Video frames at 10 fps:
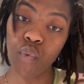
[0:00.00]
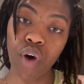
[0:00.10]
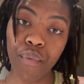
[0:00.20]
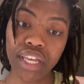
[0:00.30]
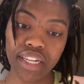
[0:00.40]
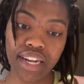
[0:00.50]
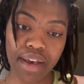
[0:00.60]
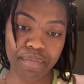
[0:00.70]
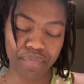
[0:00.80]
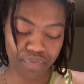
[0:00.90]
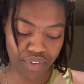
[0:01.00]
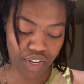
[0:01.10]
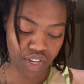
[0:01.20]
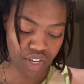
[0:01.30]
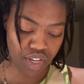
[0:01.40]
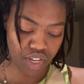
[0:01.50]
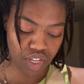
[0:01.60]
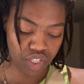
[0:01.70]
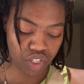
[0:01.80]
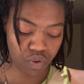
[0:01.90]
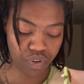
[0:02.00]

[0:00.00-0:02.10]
while we clean up. So